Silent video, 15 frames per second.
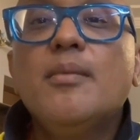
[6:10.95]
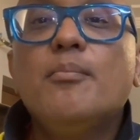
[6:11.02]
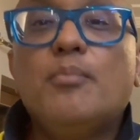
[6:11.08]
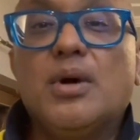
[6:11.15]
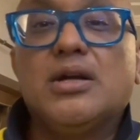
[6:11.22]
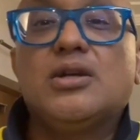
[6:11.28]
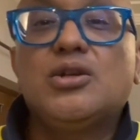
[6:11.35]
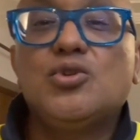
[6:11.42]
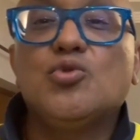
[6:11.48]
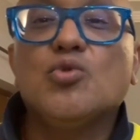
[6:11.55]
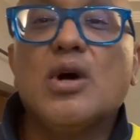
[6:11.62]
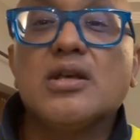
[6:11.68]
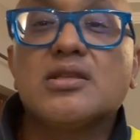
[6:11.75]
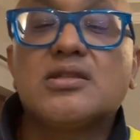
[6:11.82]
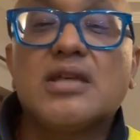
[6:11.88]
but you
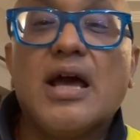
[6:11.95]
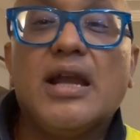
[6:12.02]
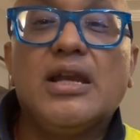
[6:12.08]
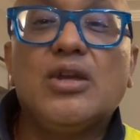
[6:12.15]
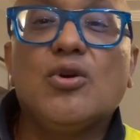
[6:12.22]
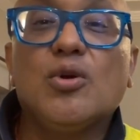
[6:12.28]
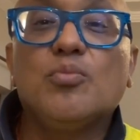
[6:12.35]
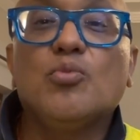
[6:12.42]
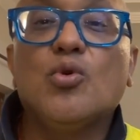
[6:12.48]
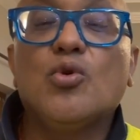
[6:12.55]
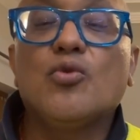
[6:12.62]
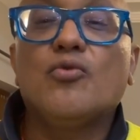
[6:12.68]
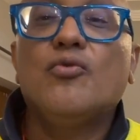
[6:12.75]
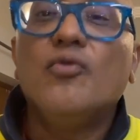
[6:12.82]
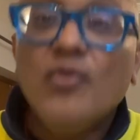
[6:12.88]
are standing on more
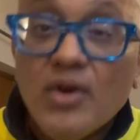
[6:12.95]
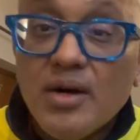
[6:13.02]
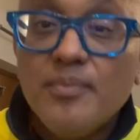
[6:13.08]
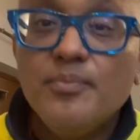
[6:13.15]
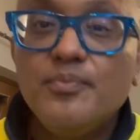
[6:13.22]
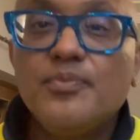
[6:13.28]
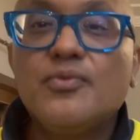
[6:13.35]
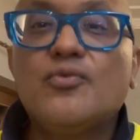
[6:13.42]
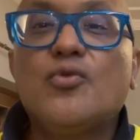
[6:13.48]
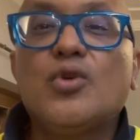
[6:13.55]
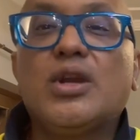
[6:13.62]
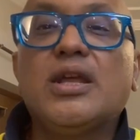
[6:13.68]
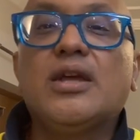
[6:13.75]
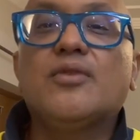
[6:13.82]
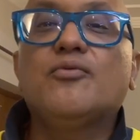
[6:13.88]
firm
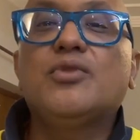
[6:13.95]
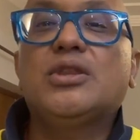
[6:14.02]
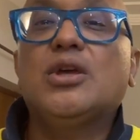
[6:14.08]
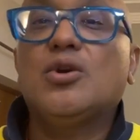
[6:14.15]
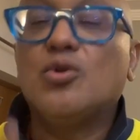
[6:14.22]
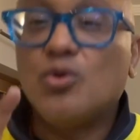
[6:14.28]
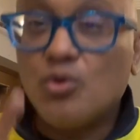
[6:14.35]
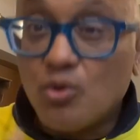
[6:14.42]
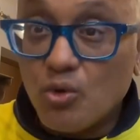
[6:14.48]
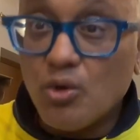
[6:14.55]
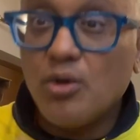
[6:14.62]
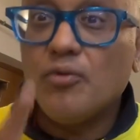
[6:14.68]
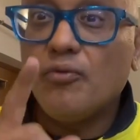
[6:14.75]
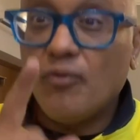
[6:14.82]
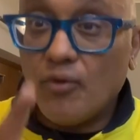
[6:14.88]
footing with a
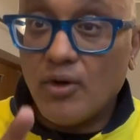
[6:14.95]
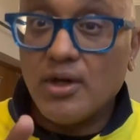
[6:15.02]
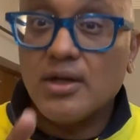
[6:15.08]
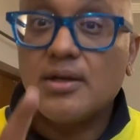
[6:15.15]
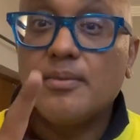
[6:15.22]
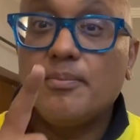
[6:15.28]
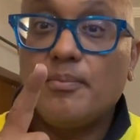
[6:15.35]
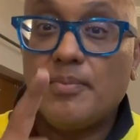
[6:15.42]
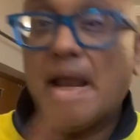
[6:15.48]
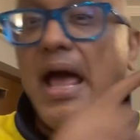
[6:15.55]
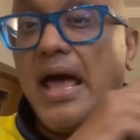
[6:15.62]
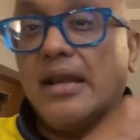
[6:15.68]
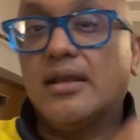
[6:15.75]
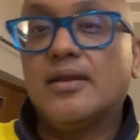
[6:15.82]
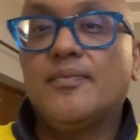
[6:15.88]
good work plan.